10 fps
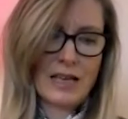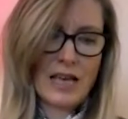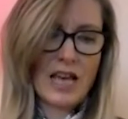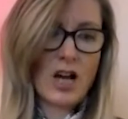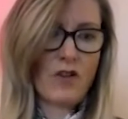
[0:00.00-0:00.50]

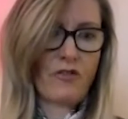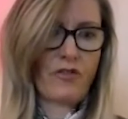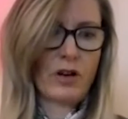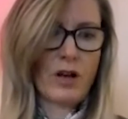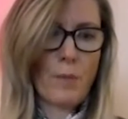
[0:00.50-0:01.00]

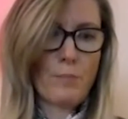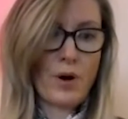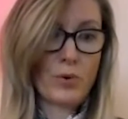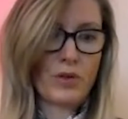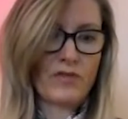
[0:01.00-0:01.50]
Enough,
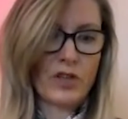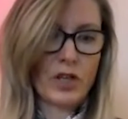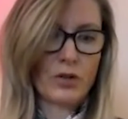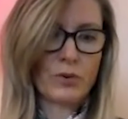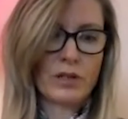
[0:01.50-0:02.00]
both of
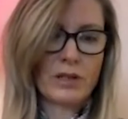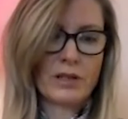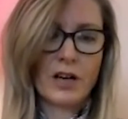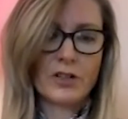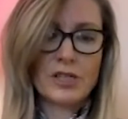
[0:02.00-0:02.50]
you.
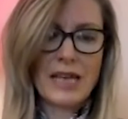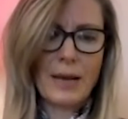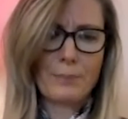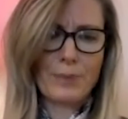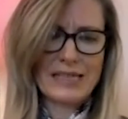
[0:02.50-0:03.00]
Can't you see
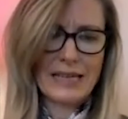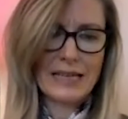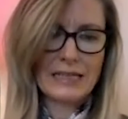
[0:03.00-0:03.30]
I'm busy?